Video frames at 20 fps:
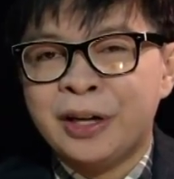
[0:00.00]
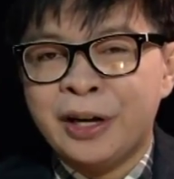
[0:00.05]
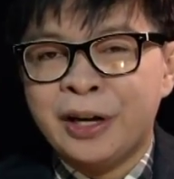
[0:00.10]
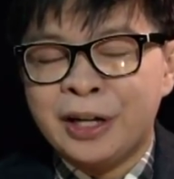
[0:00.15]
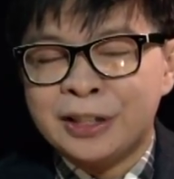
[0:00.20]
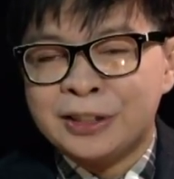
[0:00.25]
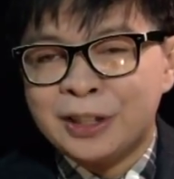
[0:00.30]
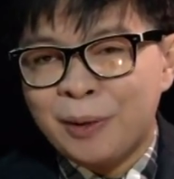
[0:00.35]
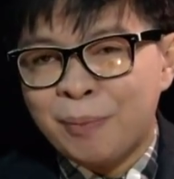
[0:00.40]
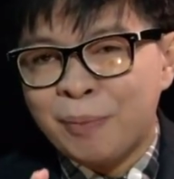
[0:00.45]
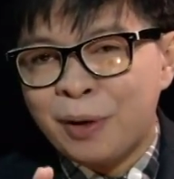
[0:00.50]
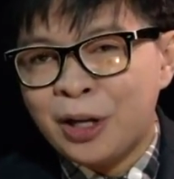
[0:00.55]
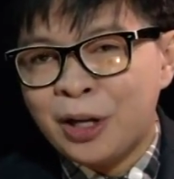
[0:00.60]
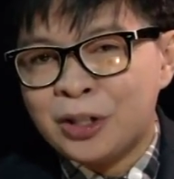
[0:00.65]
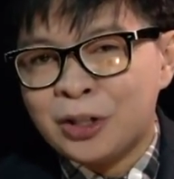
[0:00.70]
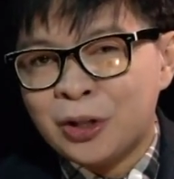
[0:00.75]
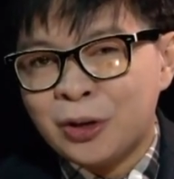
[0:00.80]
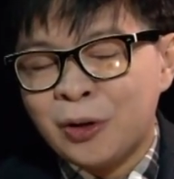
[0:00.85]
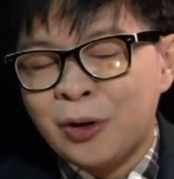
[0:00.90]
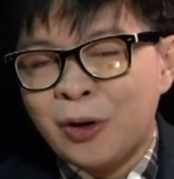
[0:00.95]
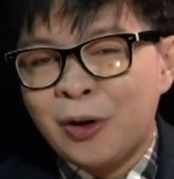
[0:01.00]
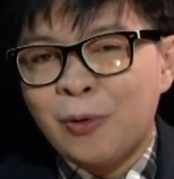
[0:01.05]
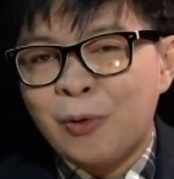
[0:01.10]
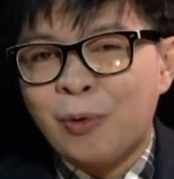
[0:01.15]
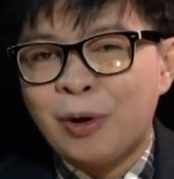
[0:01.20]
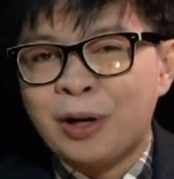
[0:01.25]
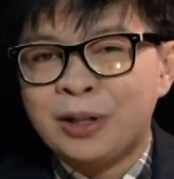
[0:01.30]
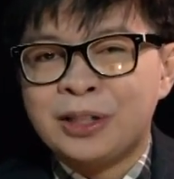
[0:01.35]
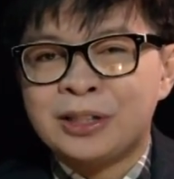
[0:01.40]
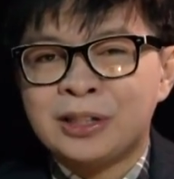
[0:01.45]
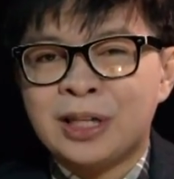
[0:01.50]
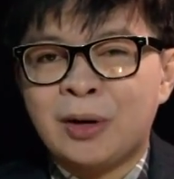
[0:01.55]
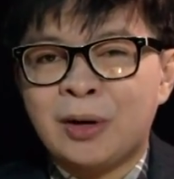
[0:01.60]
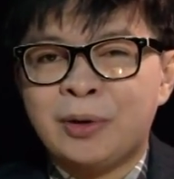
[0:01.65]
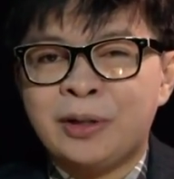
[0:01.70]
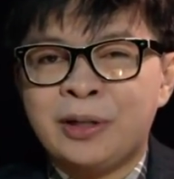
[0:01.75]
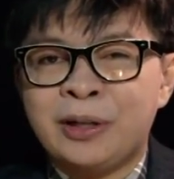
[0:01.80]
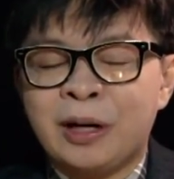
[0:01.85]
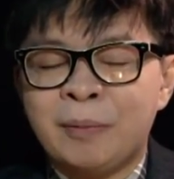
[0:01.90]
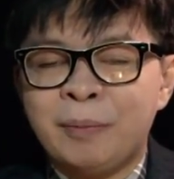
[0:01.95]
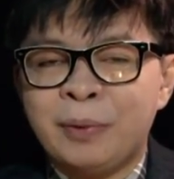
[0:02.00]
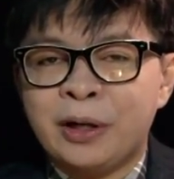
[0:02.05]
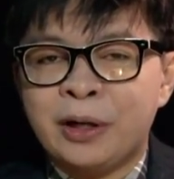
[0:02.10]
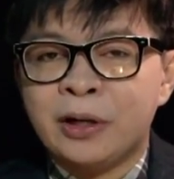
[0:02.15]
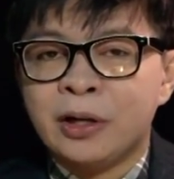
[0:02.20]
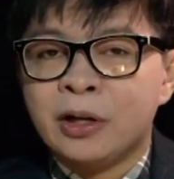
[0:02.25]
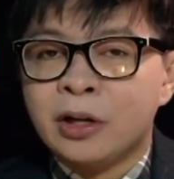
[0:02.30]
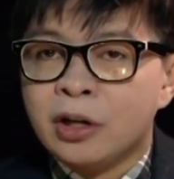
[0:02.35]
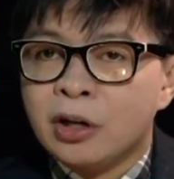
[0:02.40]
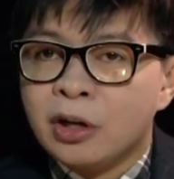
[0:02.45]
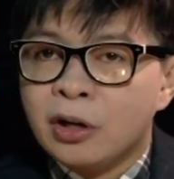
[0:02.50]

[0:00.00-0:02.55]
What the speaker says: And as I mentioned, what is our topic?